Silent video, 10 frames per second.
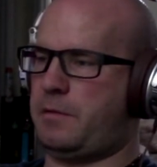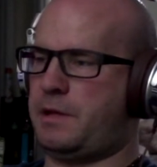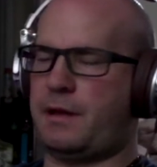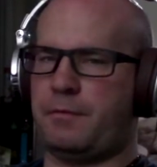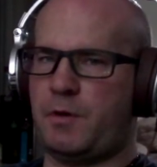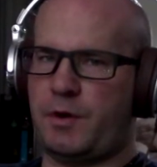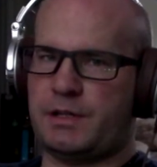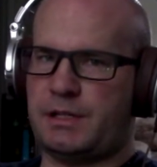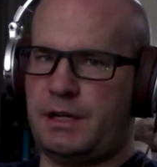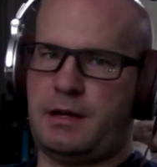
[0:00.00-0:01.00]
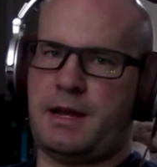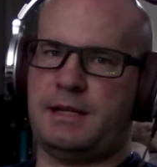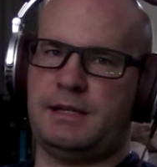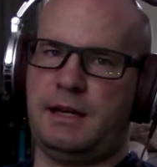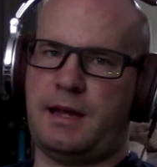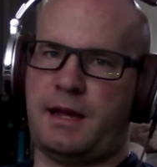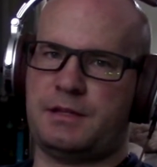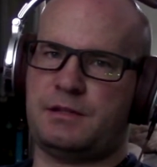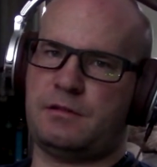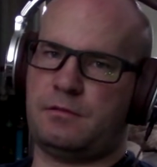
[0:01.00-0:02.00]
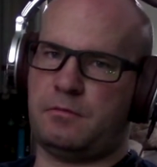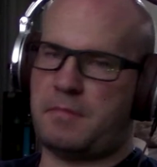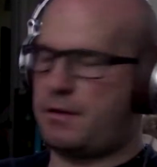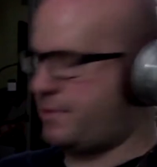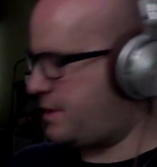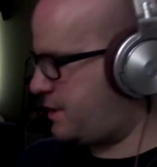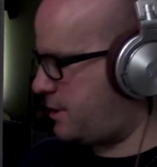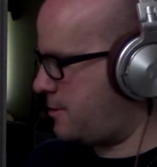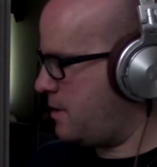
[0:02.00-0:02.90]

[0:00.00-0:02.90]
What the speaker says: I'm going to need an AT case to mount this in.